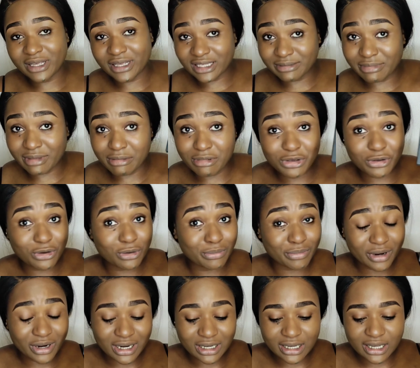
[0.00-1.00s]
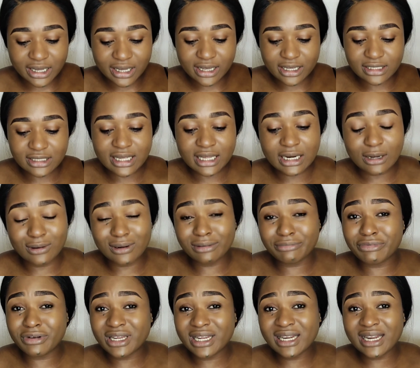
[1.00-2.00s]
is my makeup brand, guys, and
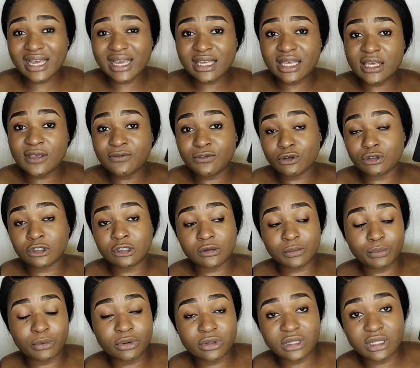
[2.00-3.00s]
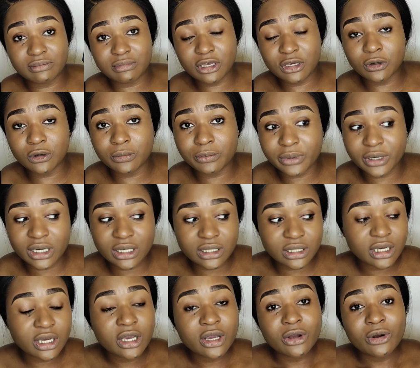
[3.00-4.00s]
I'd really like it if you support the makeup
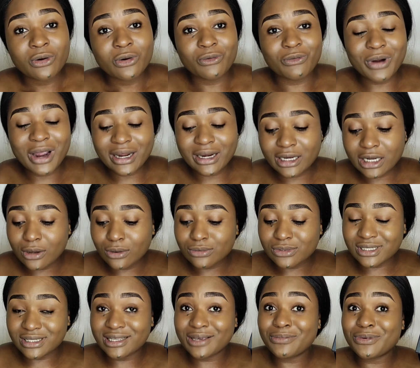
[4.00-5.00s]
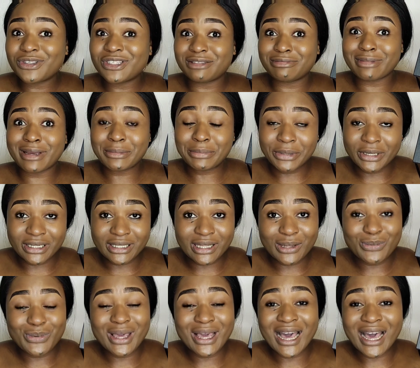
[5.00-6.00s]
brand. Right now, today, which is my birthday,
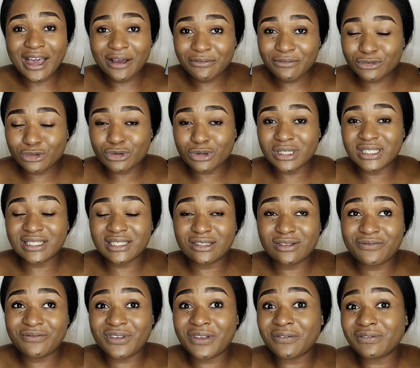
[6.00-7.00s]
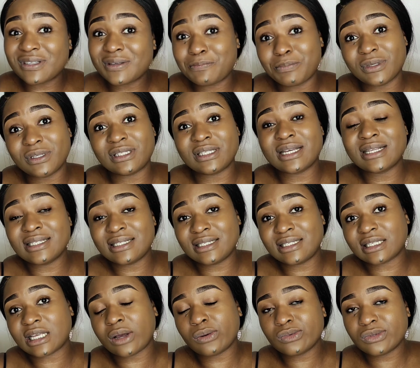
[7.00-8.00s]
we have 50%
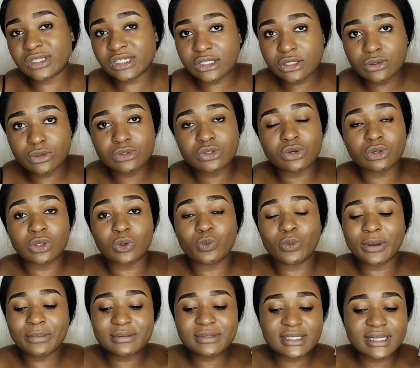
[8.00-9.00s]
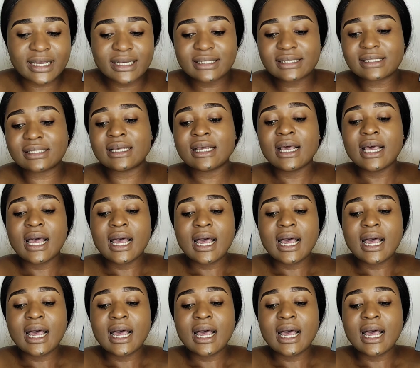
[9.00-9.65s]
discount sales on the website.